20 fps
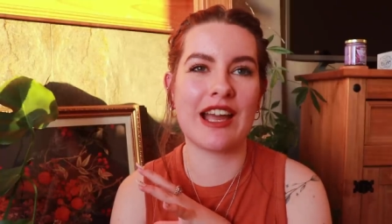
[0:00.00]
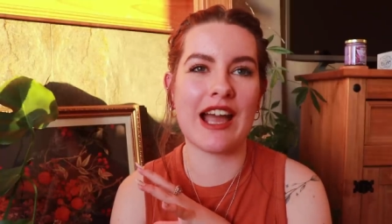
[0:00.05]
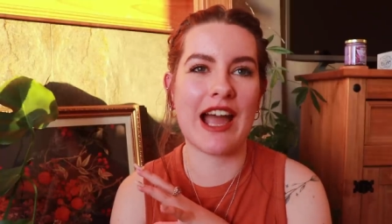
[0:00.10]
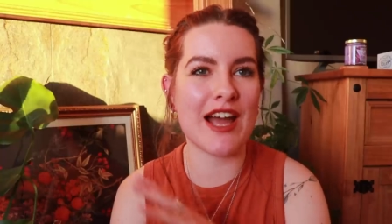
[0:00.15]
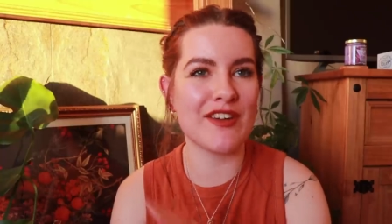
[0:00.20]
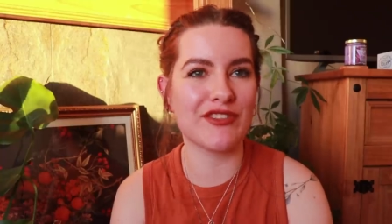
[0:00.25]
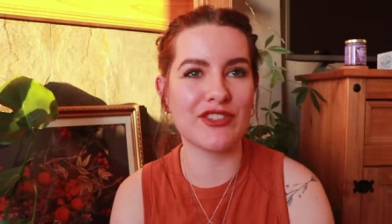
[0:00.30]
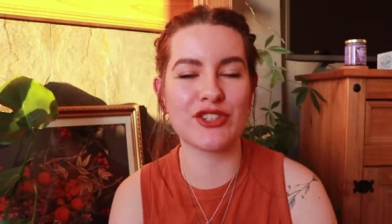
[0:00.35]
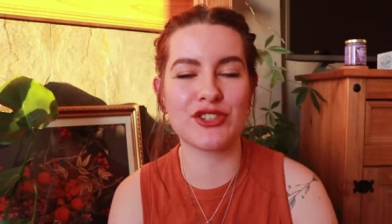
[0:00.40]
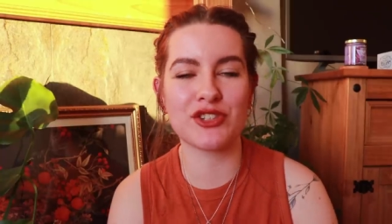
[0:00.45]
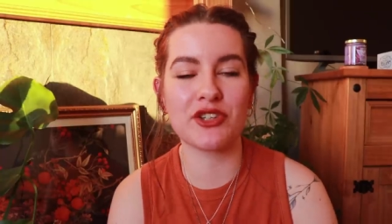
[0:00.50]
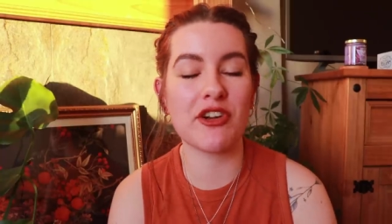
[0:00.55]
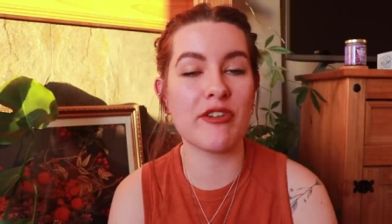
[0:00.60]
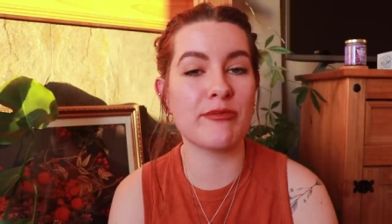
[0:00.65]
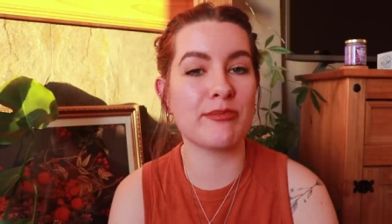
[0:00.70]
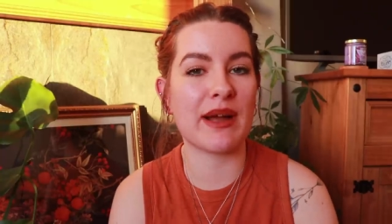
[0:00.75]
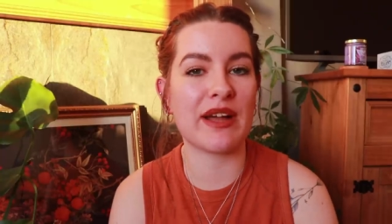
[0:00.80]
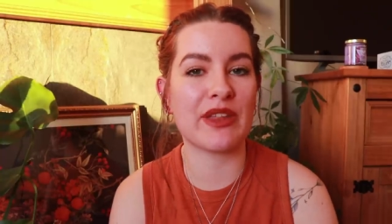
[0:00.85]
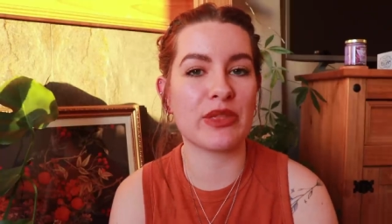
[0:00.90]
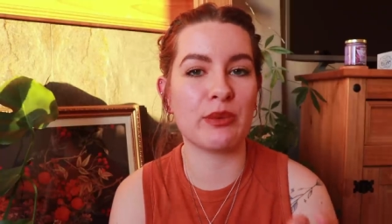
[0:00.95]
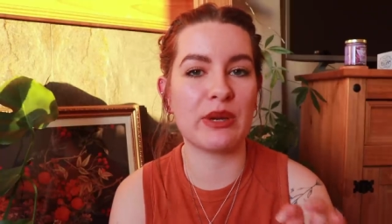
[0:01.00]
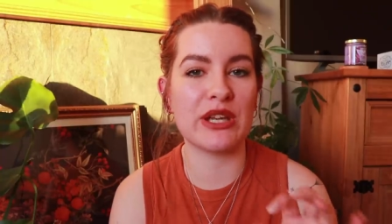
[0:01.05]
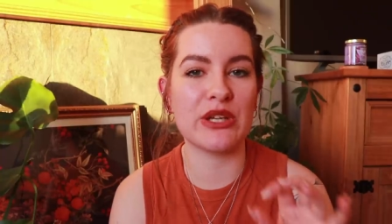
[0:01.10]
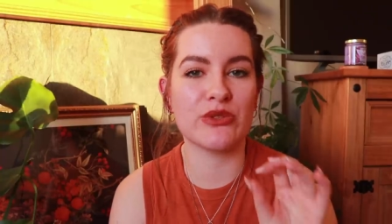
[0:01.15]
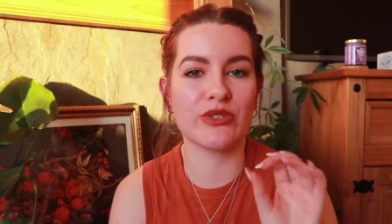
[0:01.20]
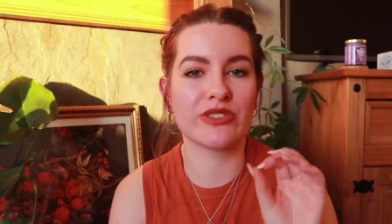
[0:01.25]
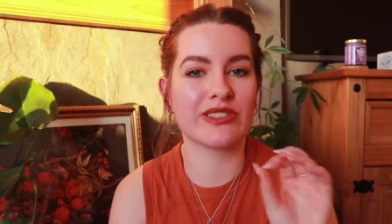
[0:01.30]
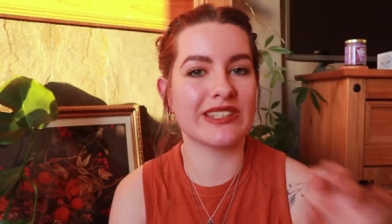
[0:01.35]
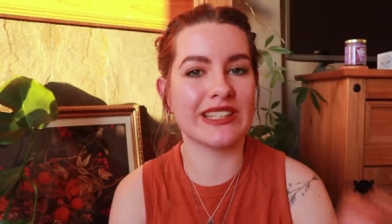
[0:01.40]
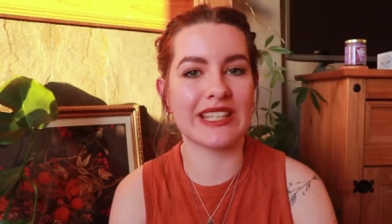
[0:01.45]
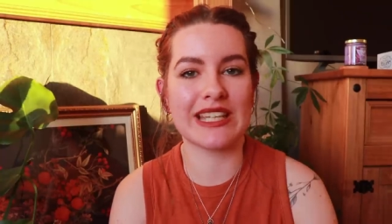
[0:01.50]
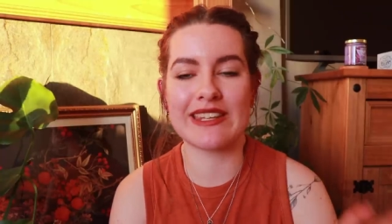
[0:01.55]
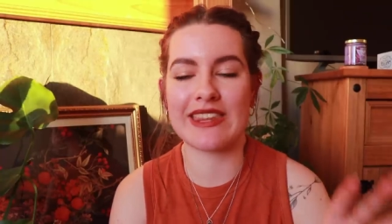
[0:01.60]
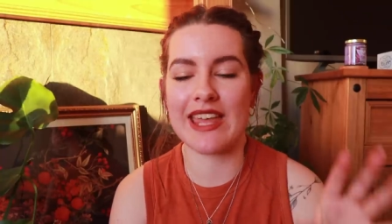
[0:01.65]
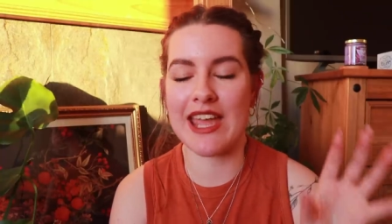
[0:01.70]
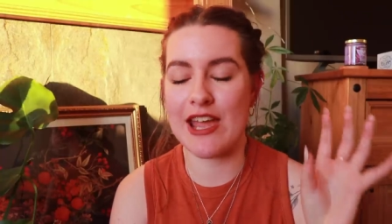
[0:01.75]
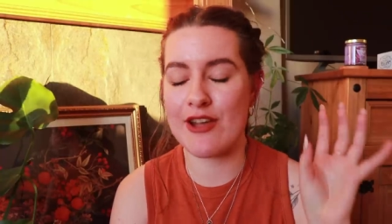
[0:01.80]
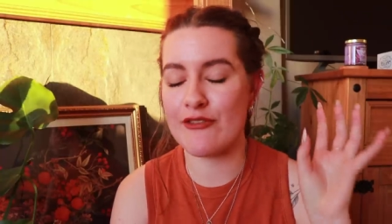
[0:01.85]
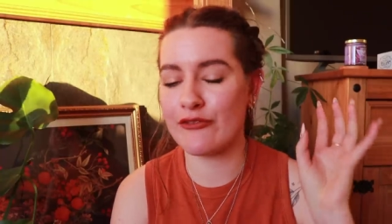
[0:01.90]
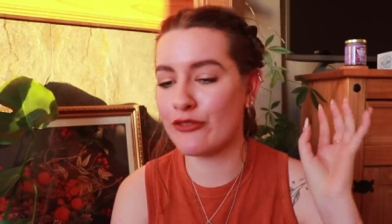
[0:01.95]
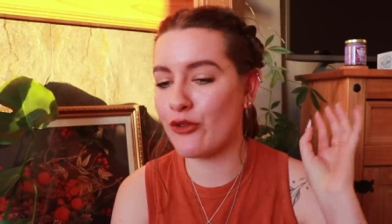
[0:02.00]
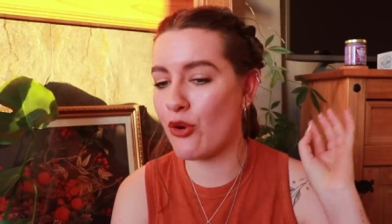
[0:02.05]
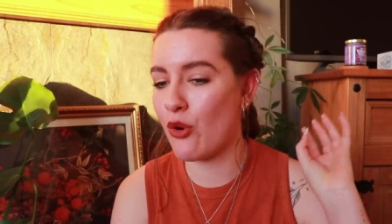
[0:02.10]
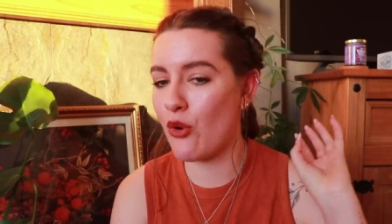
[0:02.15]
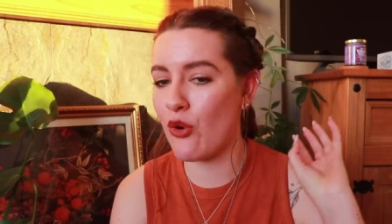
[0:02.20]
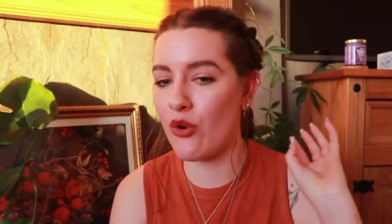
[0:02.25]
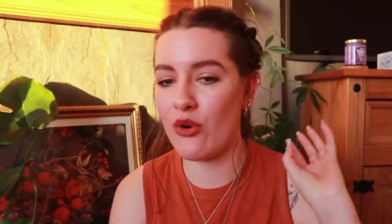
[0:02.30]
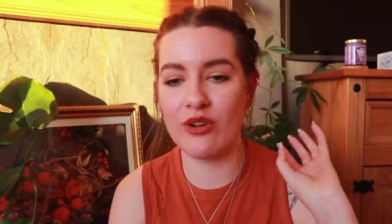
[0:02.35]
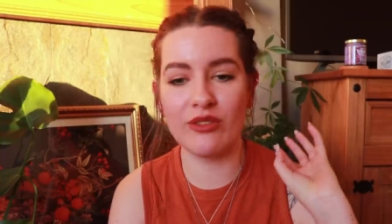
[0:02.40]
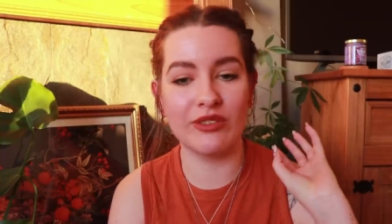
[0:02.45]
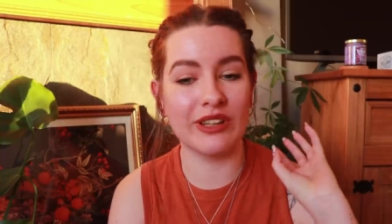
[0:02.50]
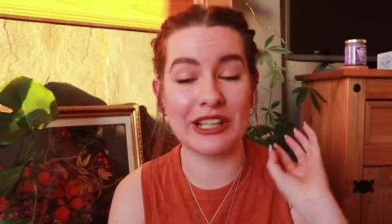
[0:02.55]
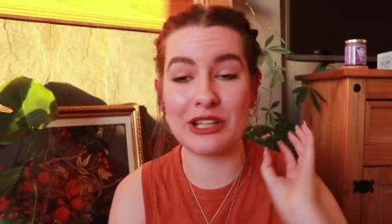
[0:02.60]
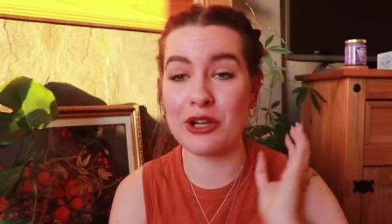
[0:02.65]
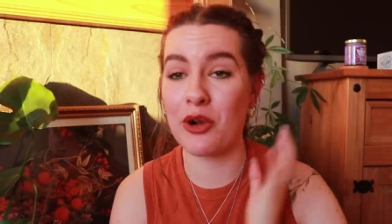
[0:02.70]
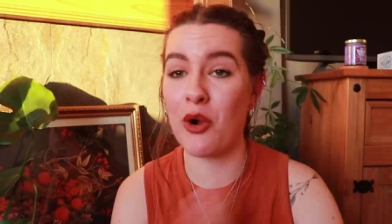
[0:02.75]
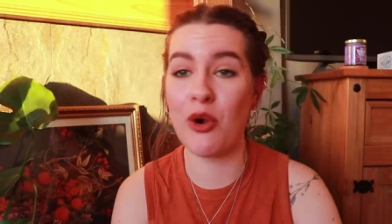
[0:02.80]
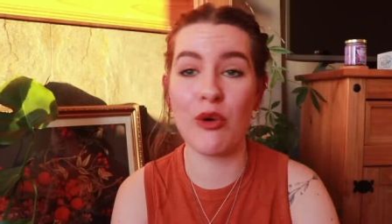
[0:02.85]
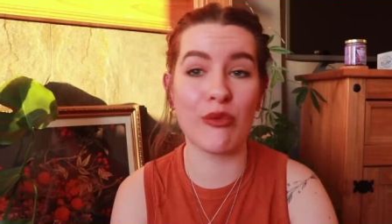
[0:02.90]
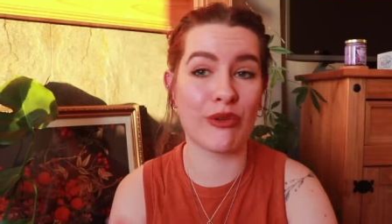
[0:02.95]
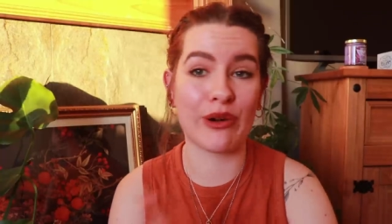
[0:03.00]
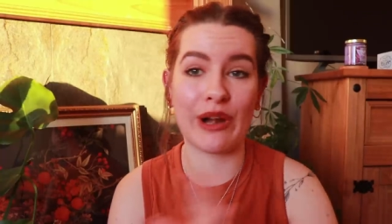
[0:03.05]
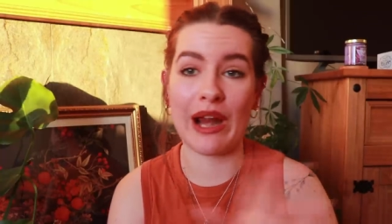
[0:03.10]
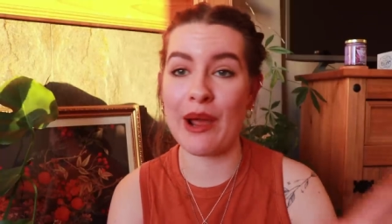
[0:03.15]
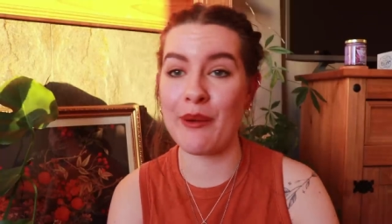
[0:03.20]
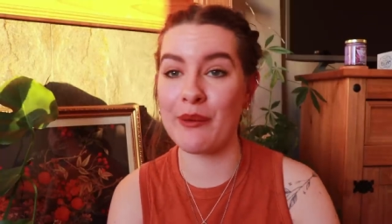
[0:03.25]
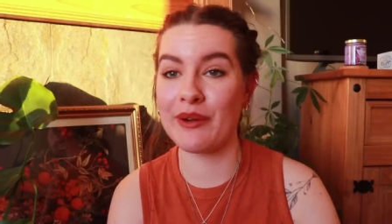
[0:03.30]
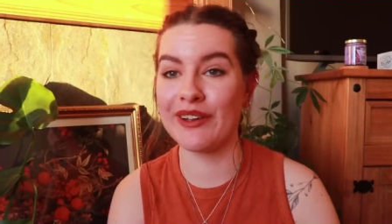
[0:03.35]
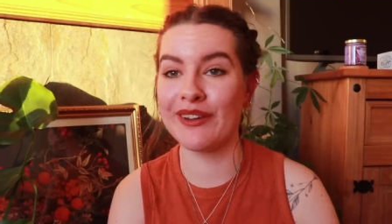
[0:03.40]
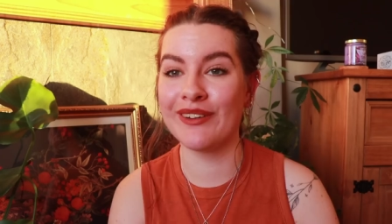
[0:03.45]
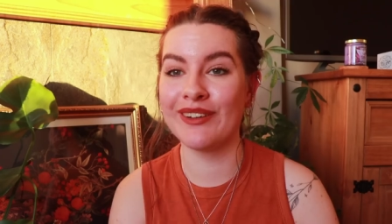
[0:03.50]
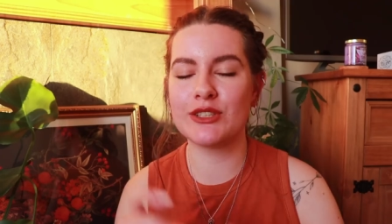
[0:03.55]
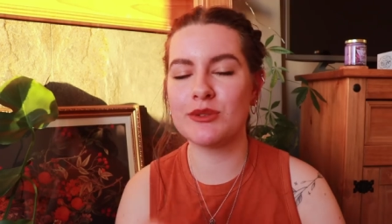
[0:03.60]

Have the sort of bath where you just lay there for like over an hour,